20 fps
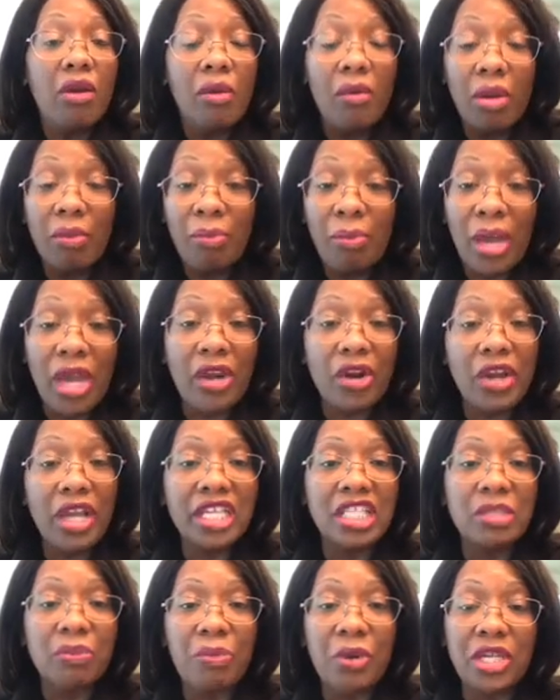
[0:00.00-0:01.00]
better
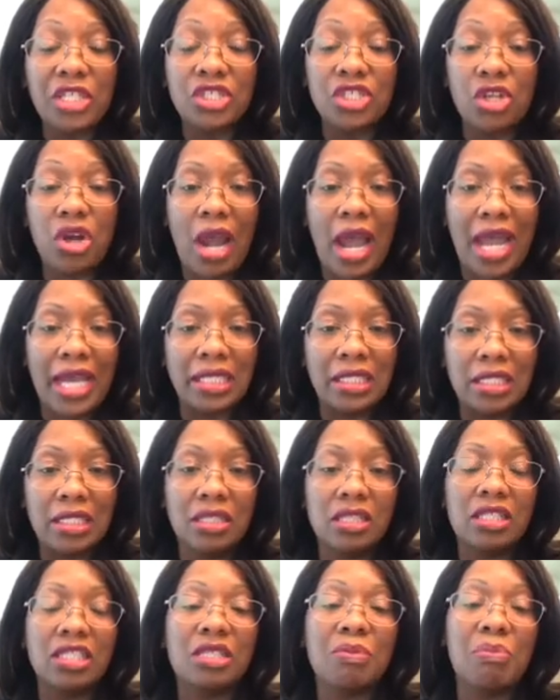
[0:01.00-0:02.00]
express your
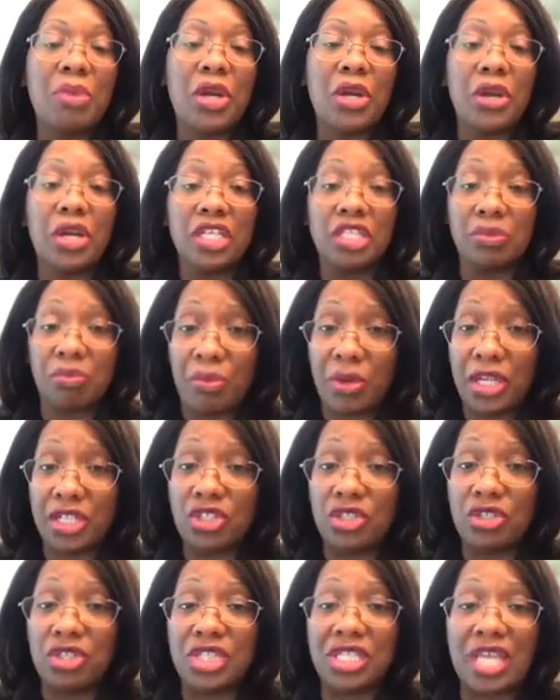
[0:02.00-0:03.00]
ideas, better express
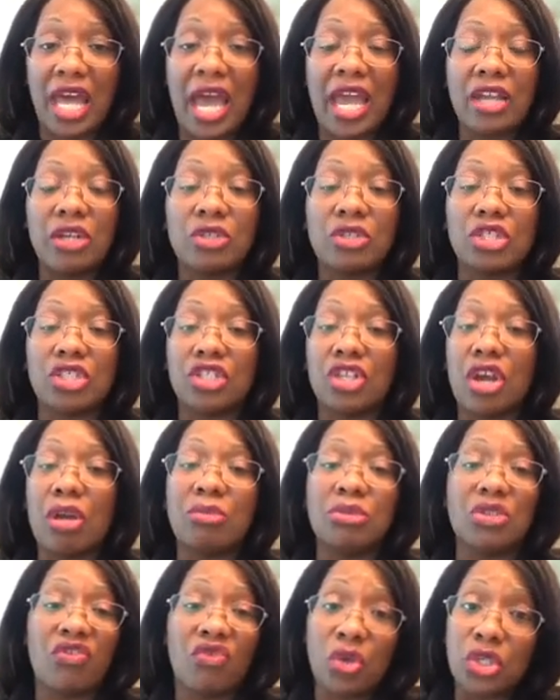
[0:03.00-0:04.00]
your desires in
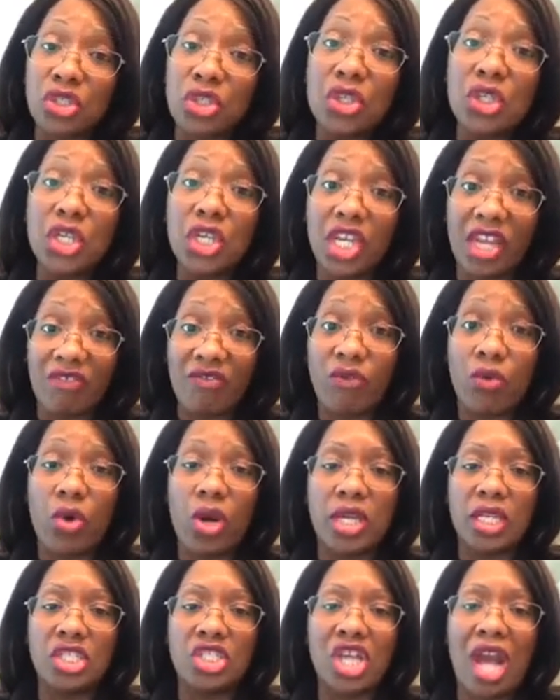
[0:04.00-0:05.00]
terms of what you're looking for
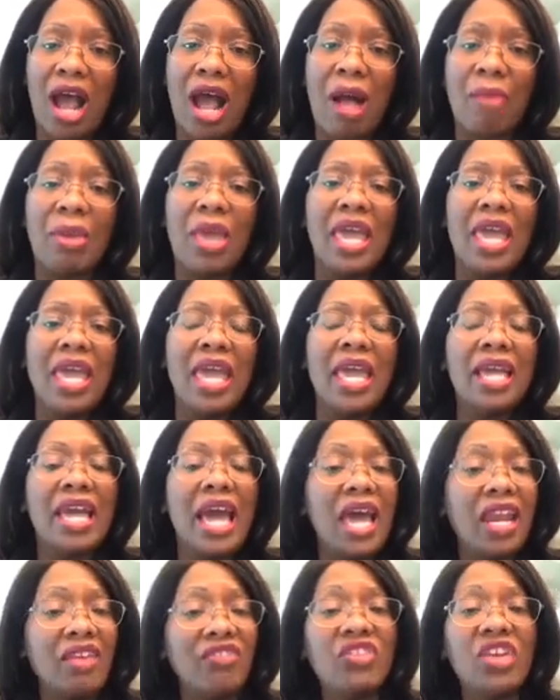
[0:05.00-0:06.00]
in a job, and
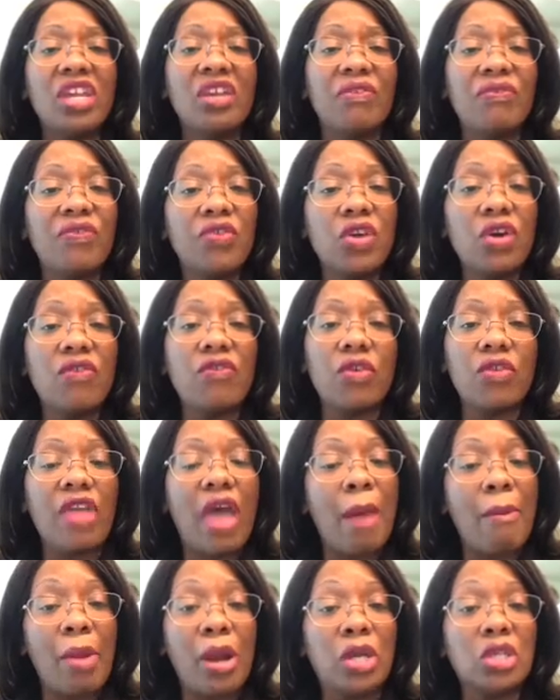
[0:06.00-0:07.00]
kind of get a feel for
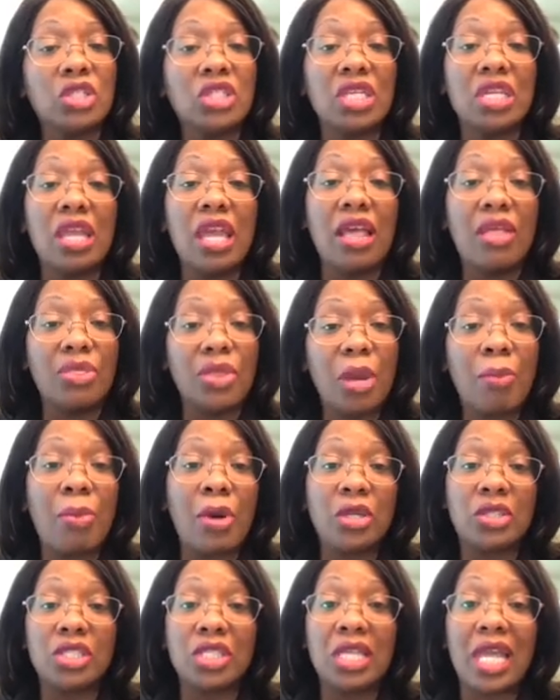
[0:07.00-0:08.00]
that person and their
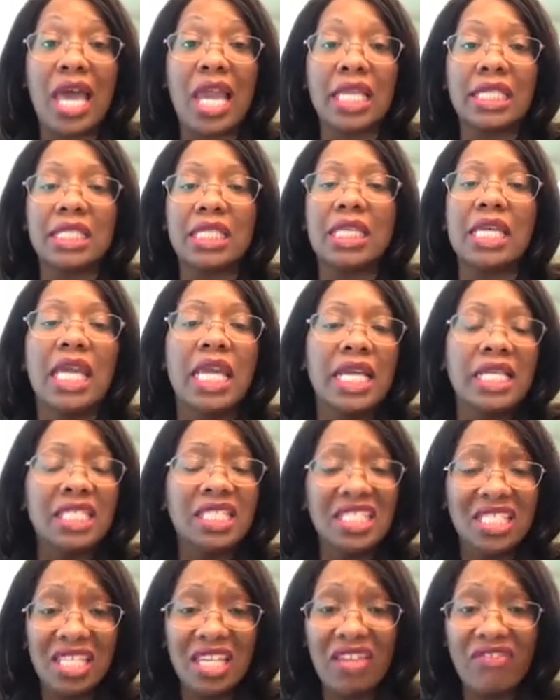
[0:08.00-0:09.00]
personality to
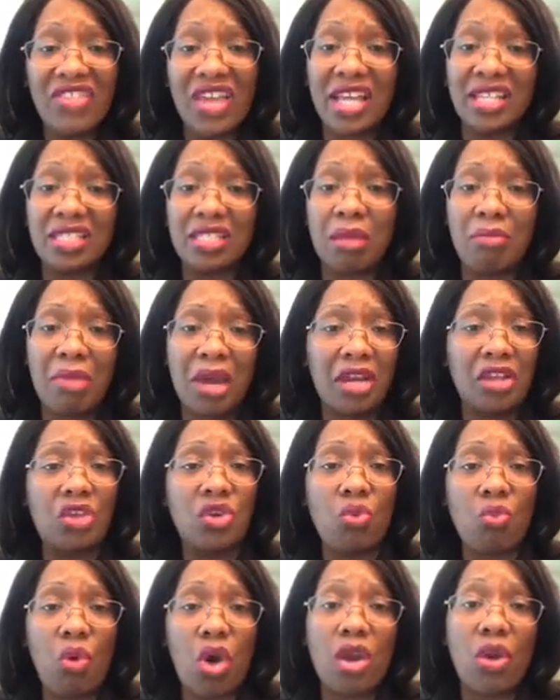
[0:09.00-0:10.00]
see if that's somebody you
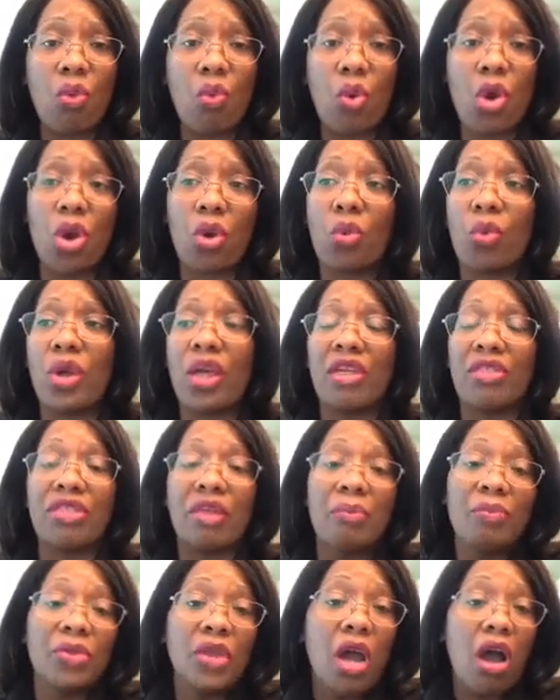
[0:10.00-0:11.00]
want to work with
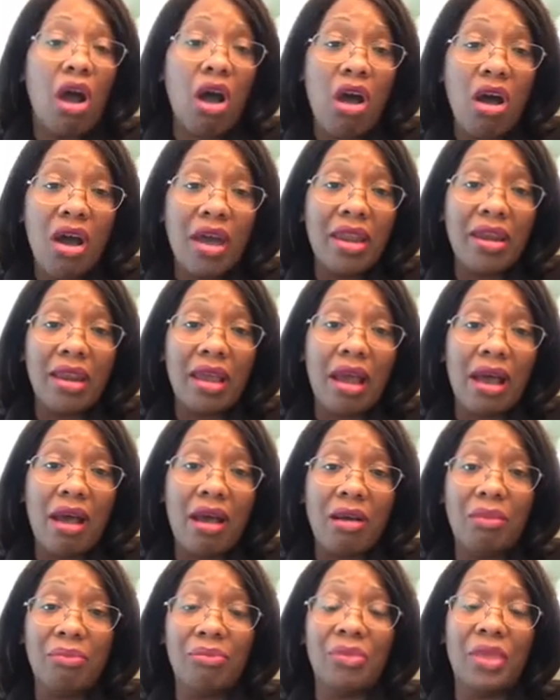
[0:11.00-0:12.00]

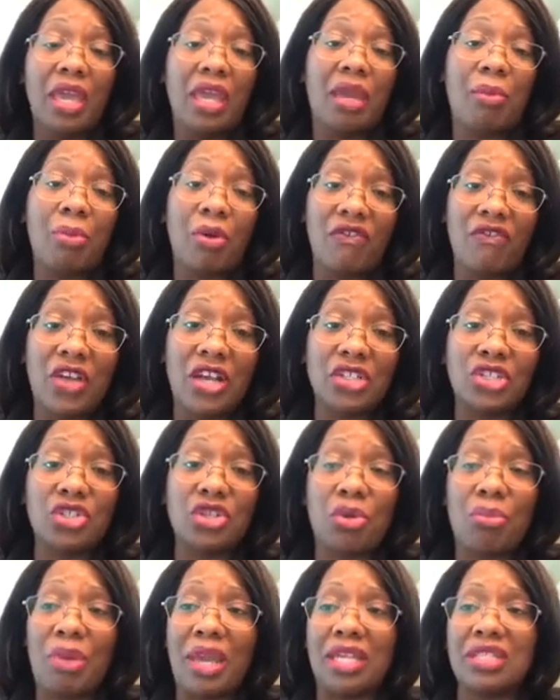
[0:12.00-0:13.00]
on a
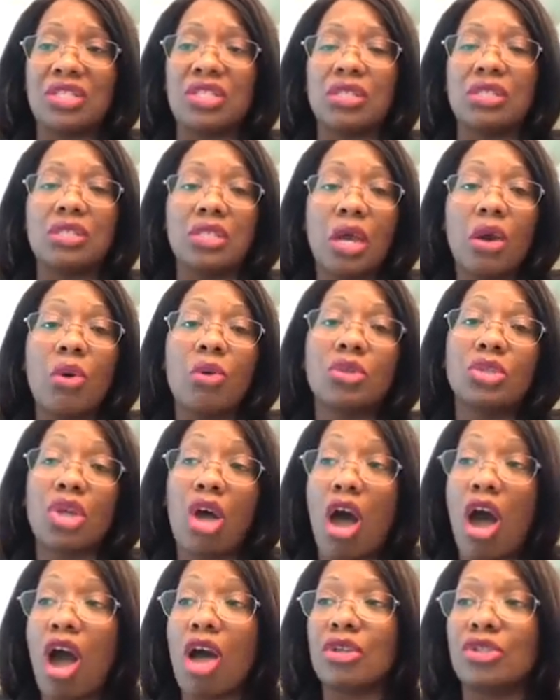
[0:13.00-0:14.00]
professional basis. So
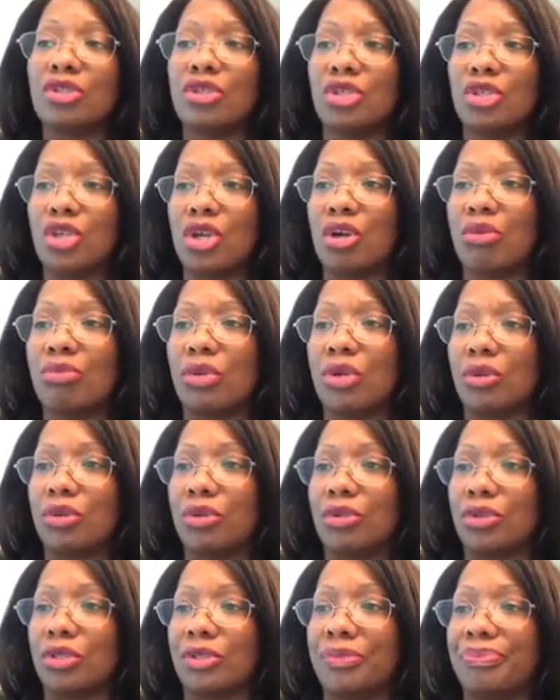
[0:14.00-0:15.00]
talk to your
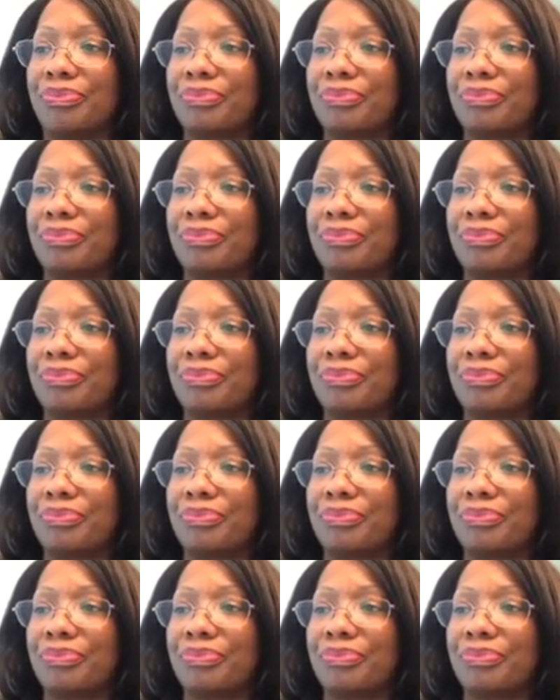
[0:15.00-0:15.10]
recruiter.